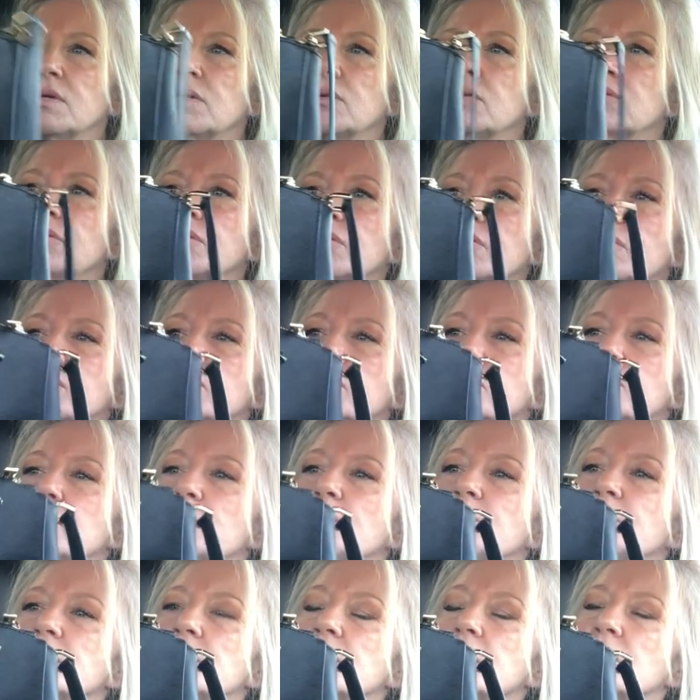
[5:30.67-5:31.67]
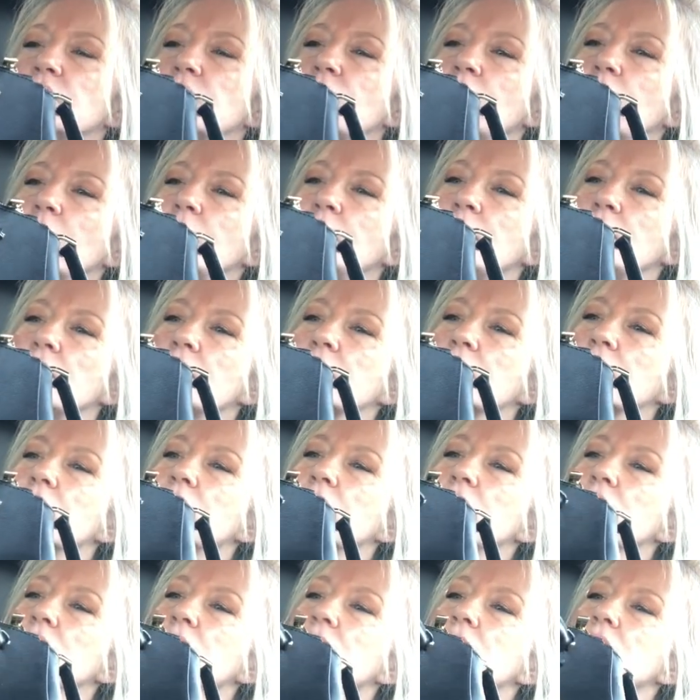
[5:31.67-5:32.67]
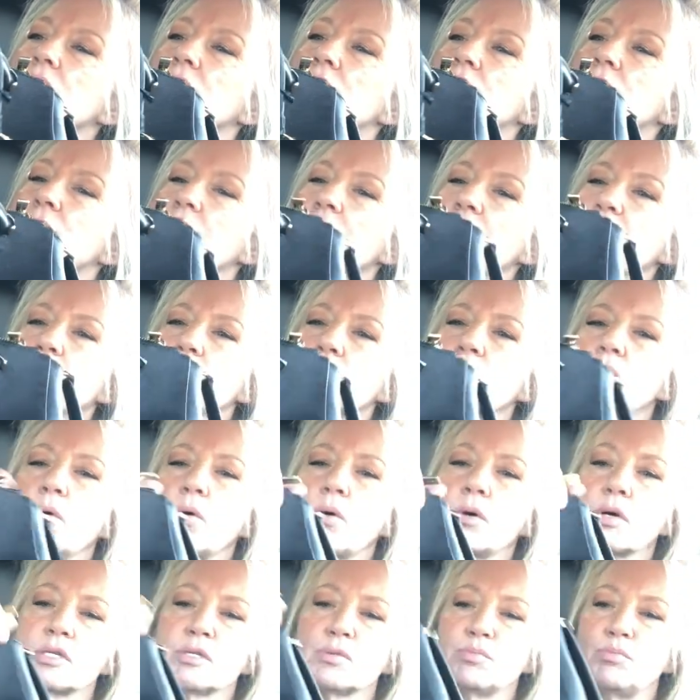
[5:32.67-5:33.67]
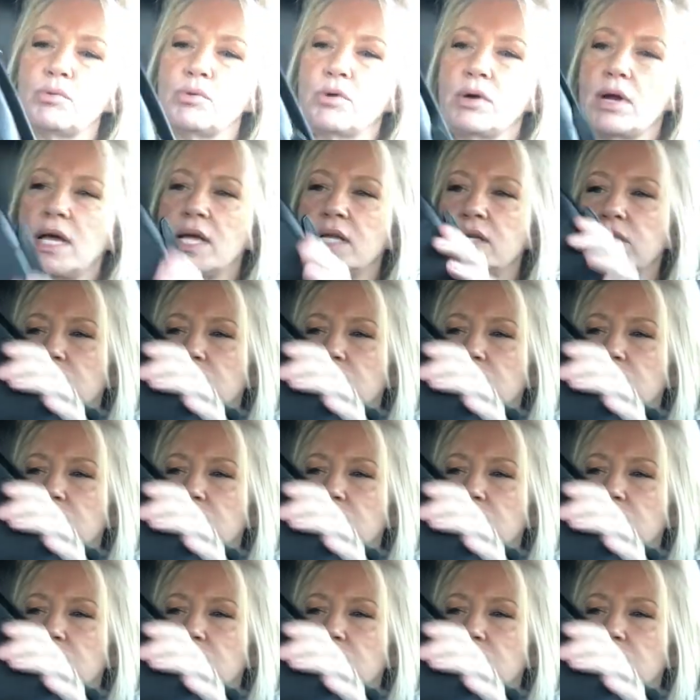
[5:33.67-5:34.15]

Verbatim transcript: So super adorable little Michael Kors, brand